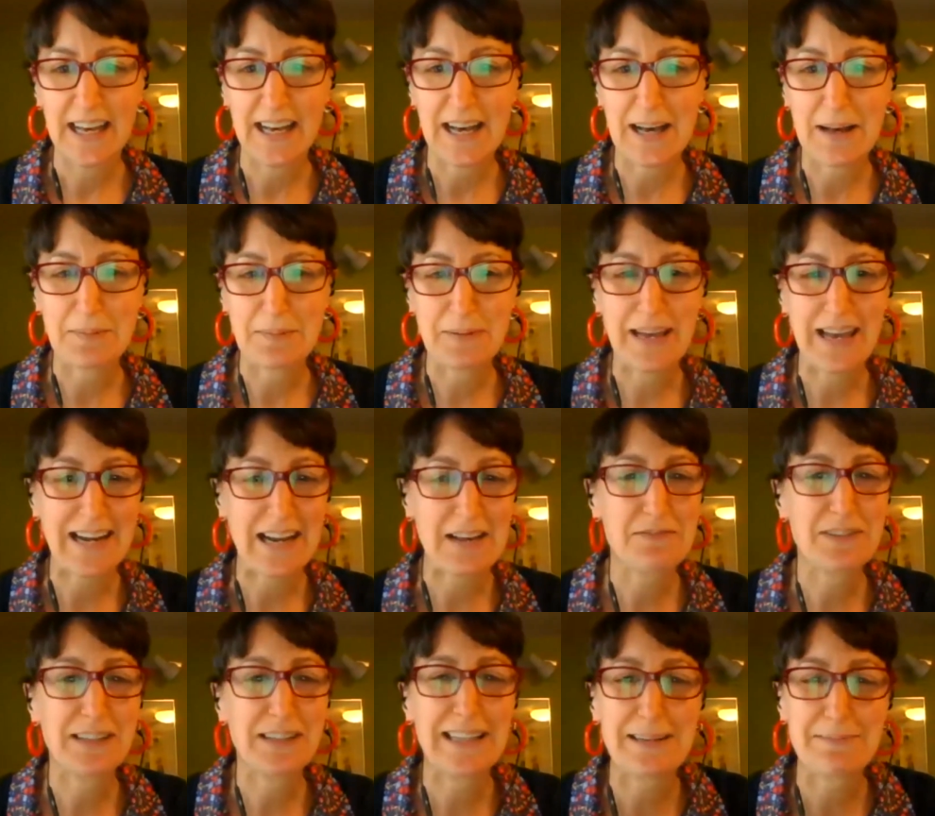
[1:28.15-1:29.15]
And
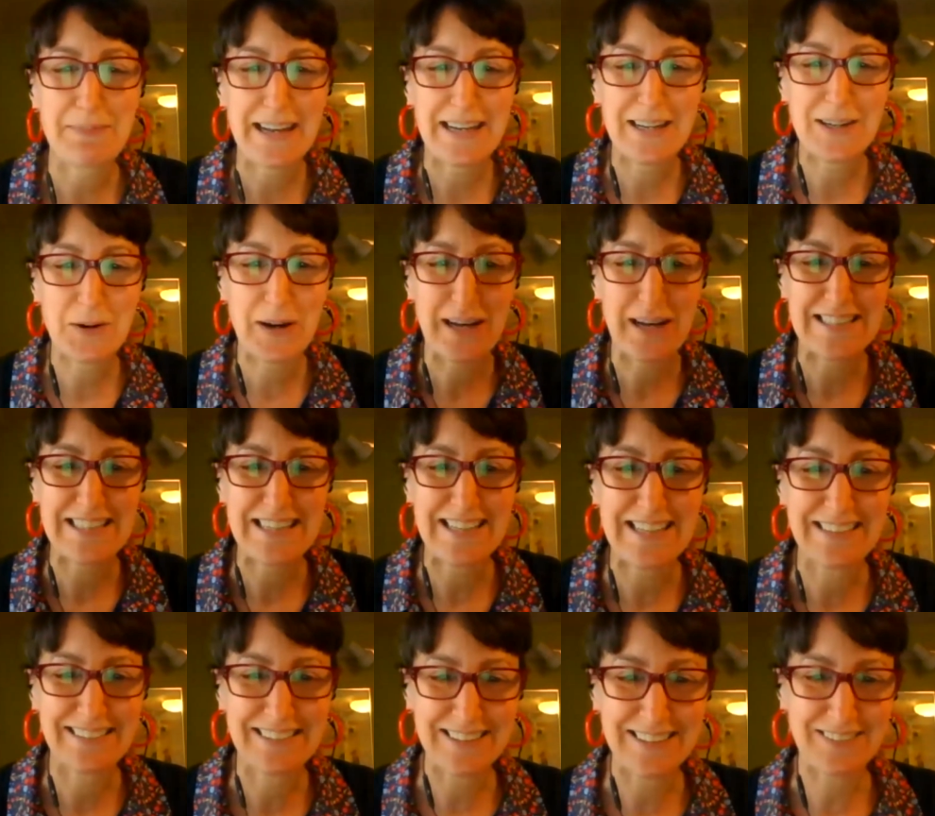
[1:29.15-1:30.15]
I feel like my quest
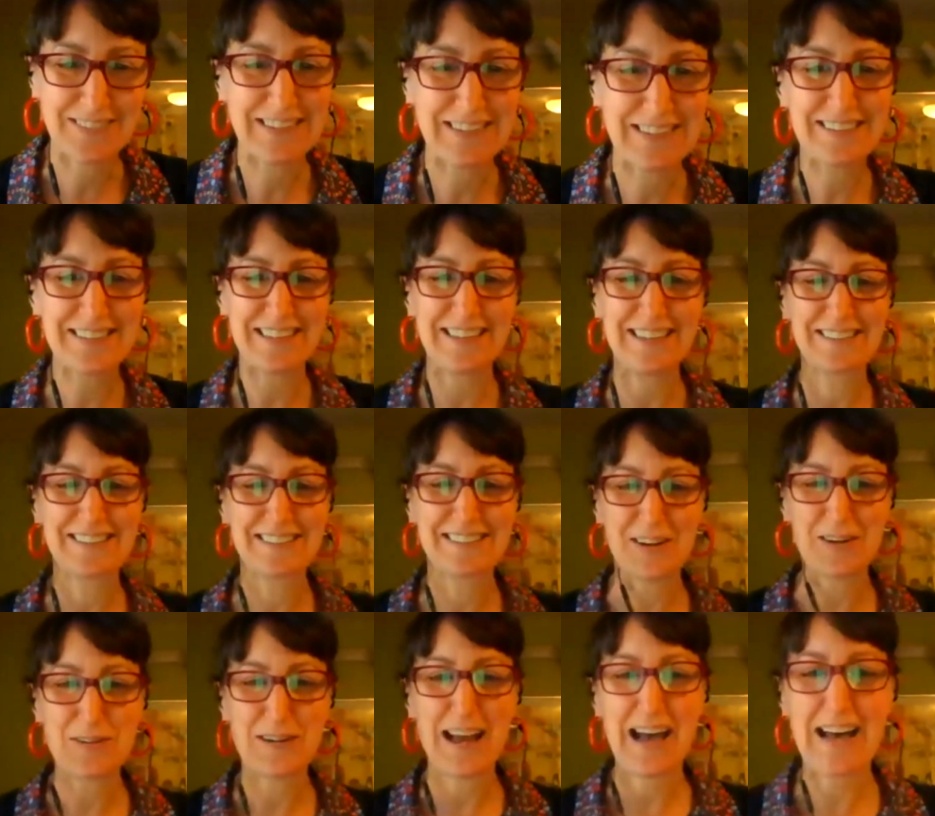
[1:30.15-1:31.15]
answer is
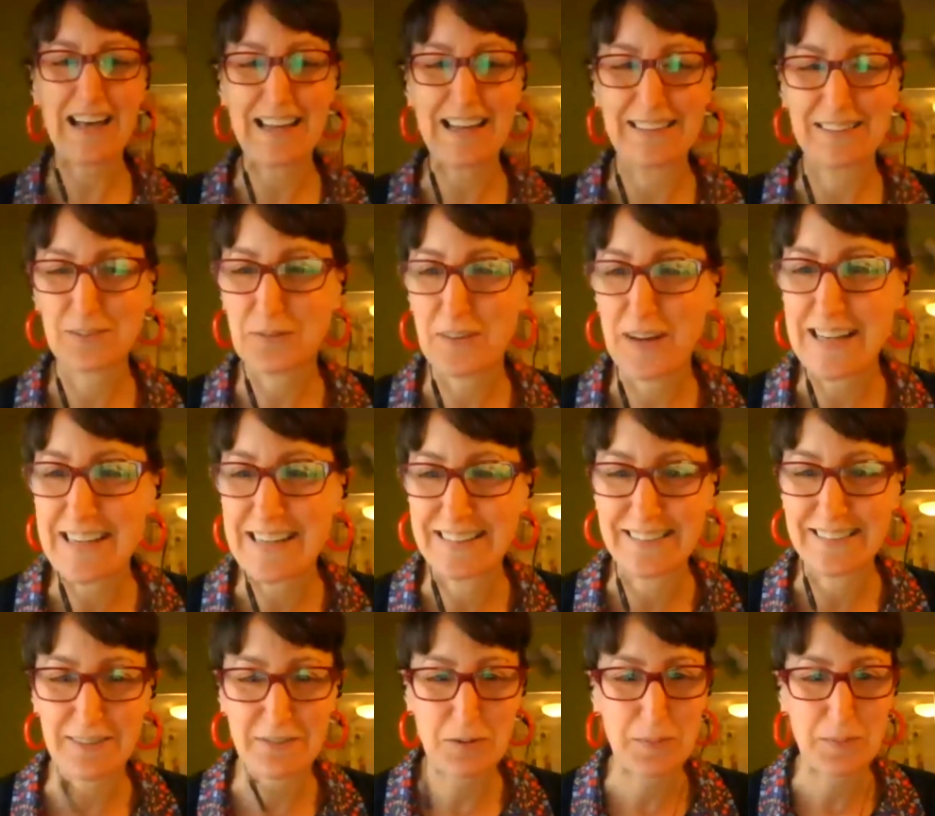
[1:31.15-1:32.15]
so not as fun
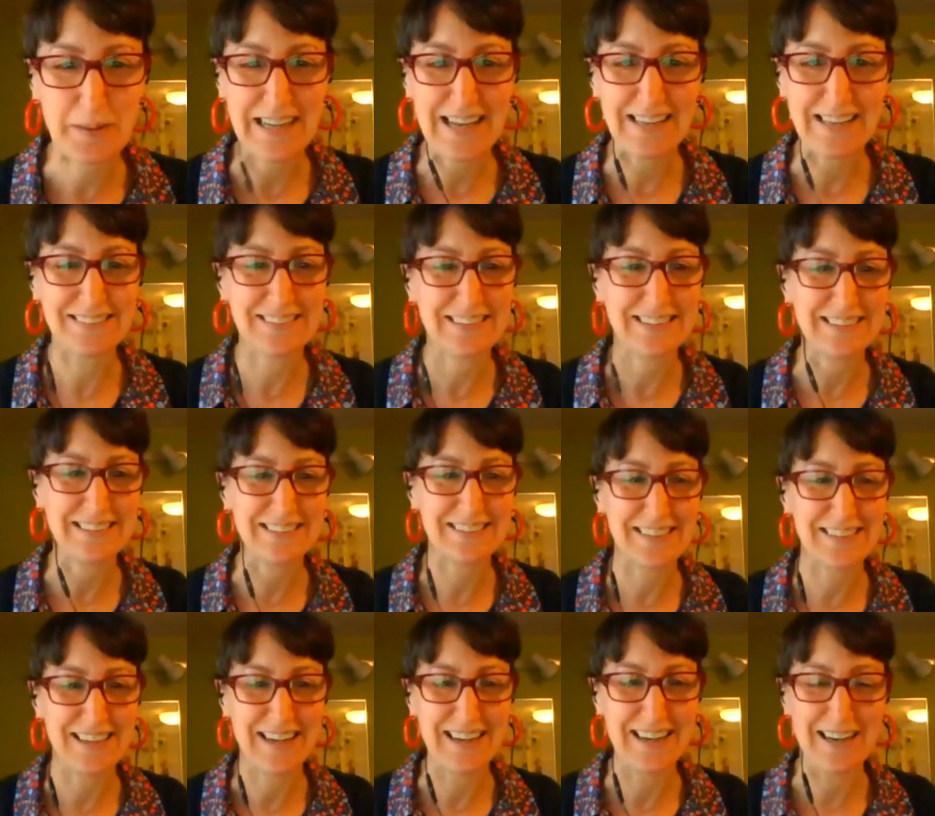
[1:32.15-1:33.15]
as everybody else's,
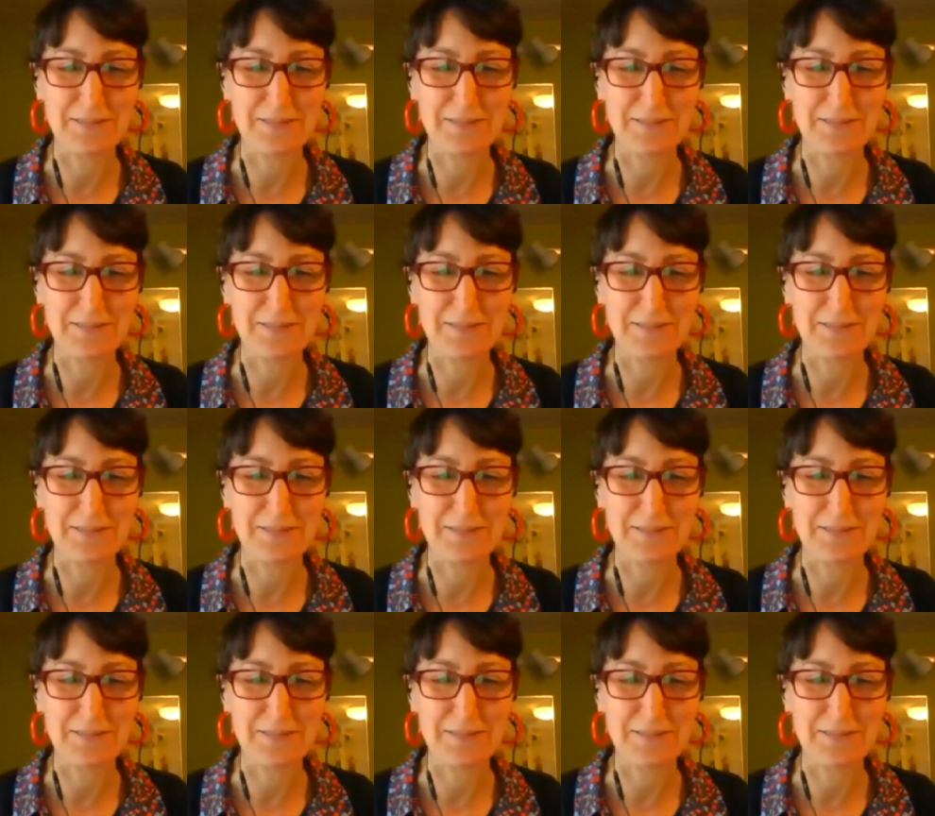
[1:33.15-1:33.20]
